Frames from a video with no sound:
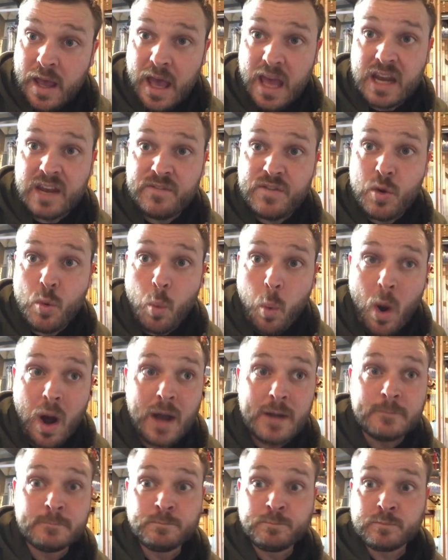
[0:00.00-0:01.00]
And if you
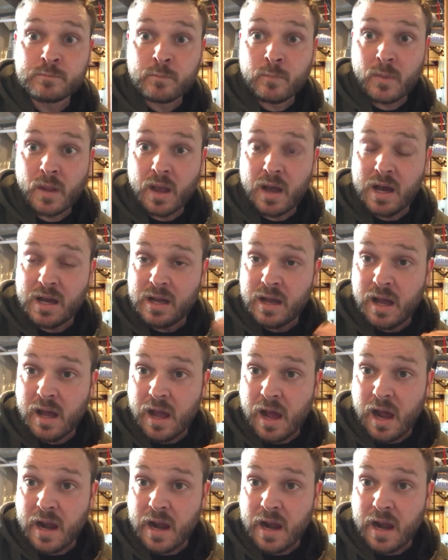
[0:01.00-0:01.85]
want a, a,